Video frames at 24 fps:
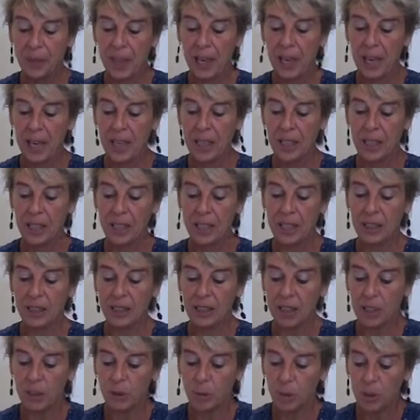and and
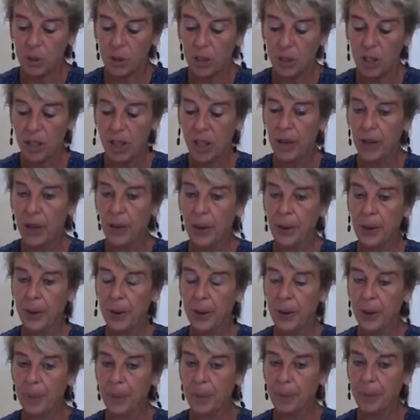this was,
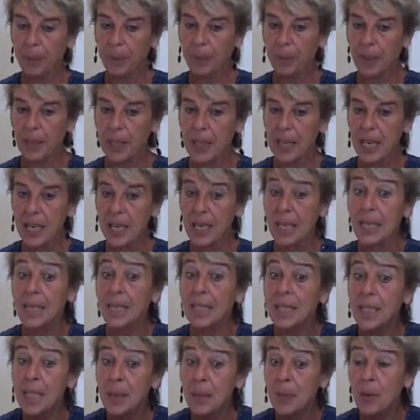um, let's say, a
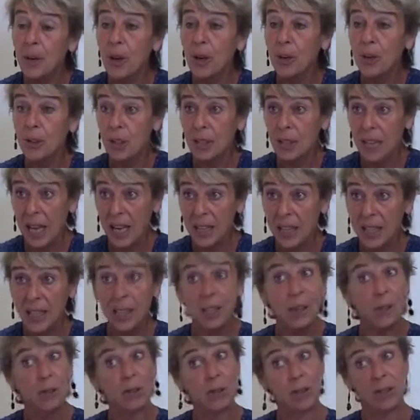deeper
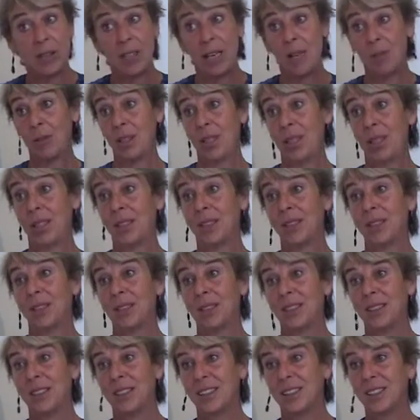understanding of the same thing.
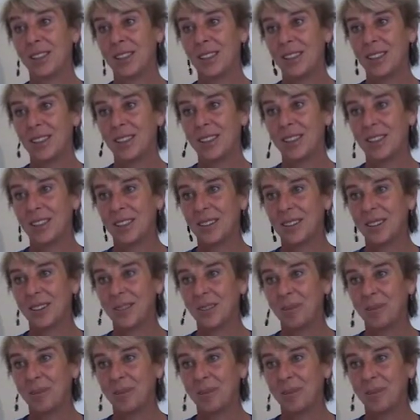Mm.